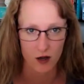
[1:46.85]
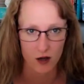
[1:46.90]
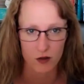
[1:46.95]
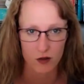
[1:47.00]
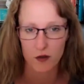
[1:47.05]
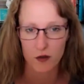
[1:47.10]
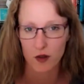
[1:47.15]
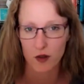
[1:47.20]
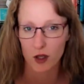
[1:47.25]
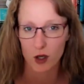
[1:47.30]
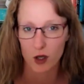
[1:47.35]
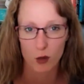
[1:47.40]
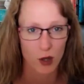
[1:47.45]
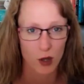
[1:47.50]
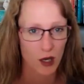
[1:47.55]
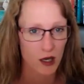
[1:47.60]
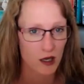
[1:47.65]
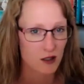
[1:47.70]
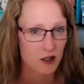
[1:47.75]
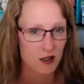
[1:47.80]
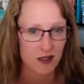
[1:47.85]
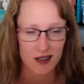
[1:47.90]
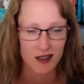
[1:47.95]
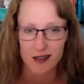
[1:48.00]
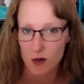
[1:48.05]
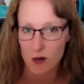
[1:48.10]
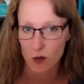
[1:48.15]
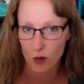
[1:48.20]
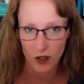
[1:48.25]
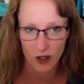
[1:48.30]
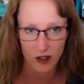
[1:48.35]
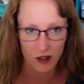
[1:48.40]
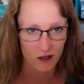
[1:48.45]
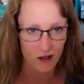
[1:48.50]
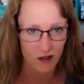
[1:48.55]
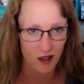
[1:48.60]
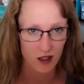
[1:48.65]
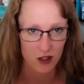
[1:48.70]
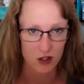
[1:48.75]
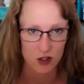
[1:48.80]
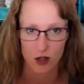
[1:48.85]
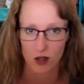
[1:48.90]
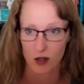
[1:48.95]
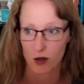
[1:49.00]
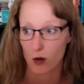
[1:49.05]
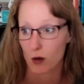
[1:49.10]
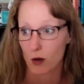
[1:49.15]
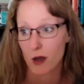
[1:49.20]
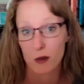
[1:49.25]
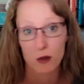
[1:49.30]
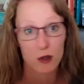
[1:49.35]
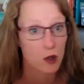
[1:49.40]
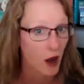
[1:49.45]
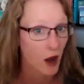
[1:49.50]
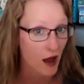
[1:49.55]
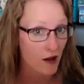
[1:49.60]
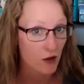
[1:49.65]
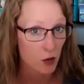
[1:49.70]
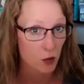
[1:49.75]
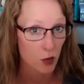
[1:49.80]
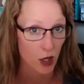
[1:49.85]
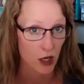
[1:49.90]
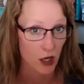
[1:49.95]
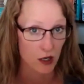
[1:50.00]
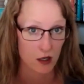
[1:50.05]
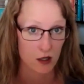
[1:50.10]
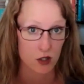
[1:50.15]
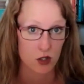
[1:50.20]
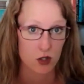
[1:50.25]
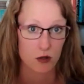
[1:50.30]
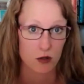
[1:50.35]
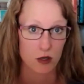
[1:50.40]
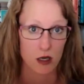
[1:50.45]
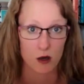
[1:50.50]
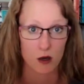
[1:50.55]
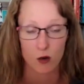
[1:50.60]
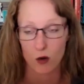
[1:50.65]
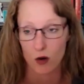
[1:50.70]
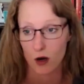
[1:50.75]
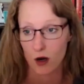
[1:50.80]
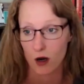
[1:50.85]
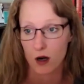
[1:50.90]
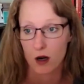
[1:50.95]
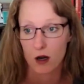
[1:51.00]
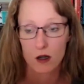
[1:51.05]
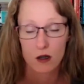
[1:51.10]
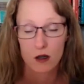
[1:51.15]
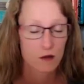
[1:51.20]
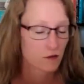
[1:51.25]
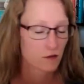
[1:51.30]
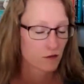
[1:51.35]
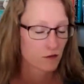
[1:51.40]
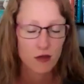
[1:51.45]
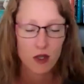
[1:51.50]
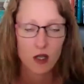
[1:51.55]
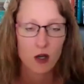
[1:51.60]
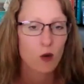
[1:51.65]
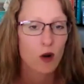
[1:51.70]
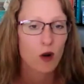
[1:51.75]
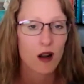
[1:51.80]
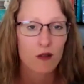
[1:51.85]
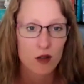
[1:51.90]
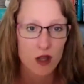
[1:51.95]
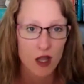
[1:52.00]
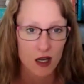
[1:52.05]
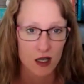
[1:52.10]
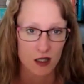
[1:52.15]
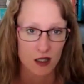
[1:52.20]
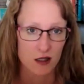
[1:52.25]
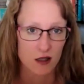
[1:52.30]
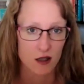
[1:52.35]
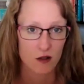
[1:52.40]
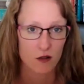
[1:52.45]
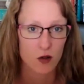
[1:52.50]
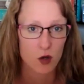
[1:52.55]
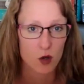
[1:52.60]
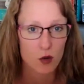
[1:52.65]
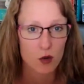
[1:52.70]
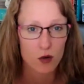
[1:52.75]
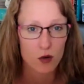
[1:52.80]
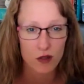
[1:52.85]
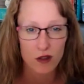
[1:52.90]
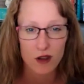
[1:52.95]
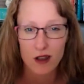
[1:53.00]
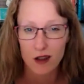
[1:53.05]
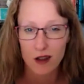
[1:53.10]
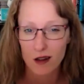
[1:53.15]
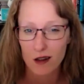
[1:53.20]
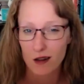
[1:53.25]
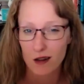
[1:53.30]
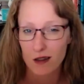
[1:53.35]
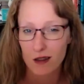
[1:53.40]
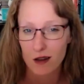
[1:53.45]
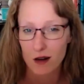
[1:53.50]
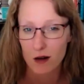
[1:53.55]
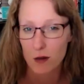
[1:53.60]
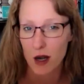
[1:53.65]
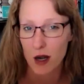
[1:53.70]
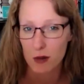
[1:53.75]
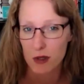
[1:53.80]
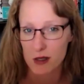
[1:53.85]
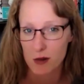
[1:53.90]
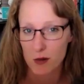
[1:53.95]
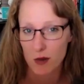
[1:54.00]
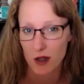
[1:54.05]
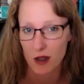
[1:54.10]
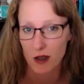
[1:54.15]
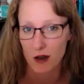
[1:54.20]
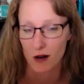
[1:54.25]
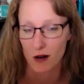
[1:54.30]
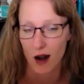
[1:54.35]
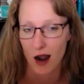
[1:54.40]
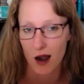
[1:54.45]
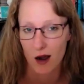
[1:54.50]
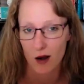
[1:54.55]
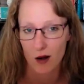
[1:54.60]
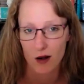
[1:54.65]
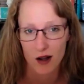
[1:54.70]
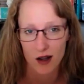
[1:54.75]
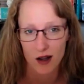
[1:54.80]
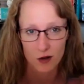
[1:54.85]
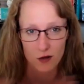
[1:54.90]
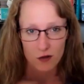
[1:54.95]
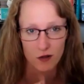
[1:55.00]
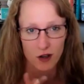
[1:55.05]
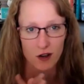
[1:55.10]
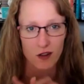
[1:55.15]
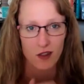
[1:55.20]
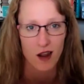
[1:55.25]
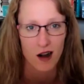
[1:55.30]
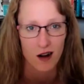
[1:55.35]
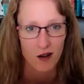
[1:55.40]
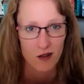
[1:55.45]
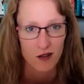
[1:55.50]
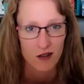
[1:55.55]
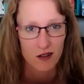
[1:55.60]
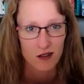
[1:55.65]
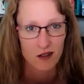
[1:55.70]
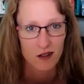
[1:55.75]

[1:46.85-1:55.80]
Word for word: If you feel like your brain just isn't working like it should, or maybe you have a brain injury or you know whatever that is if you think there might be something here how how do you figure that out